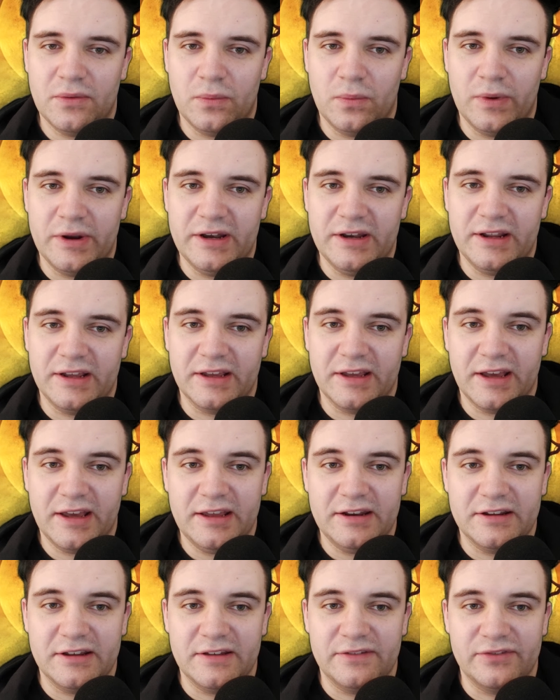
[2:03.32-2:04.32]
When
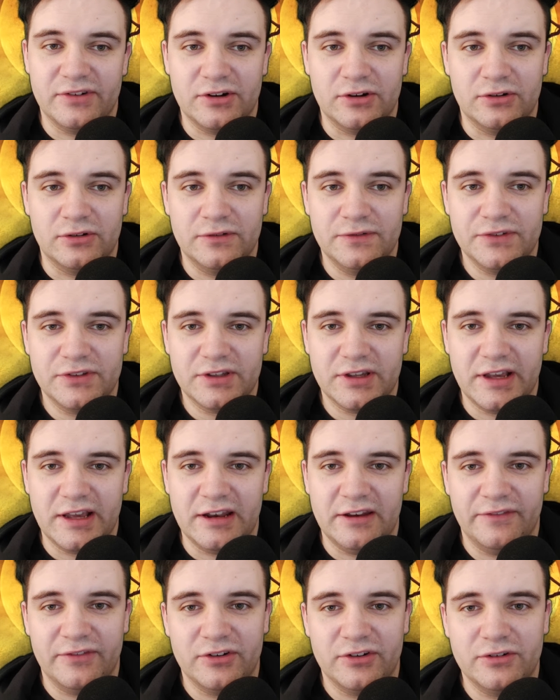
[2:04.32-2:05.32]
Nincada evolves, it
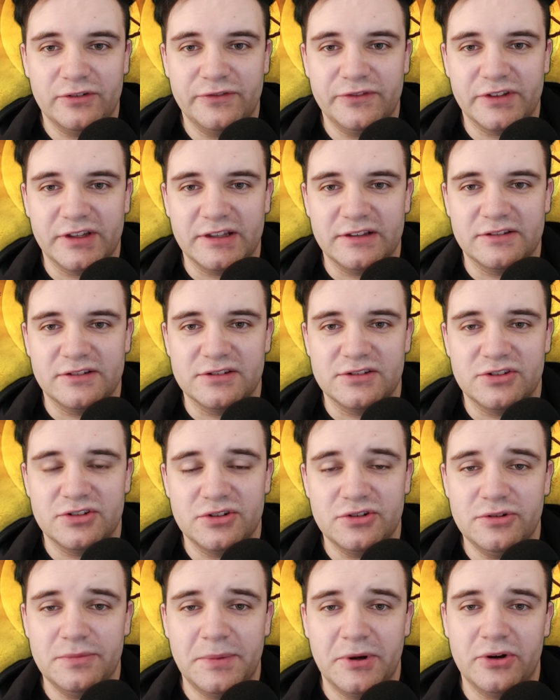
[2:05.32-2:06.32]
evolves into
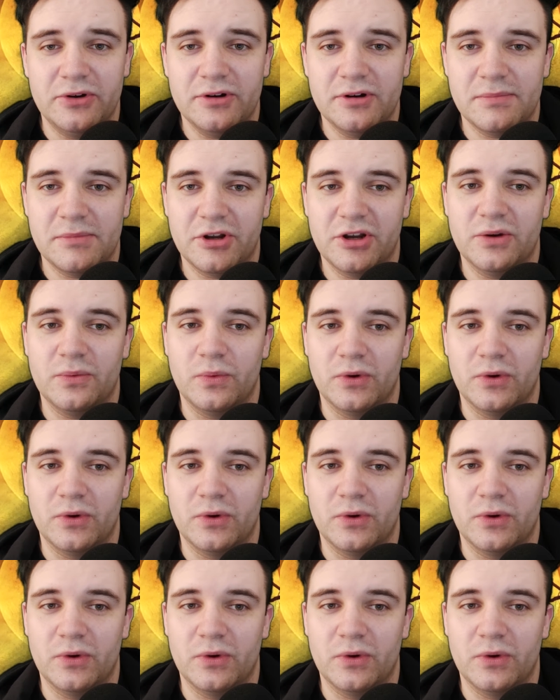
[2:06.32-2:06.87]
two Pokemon at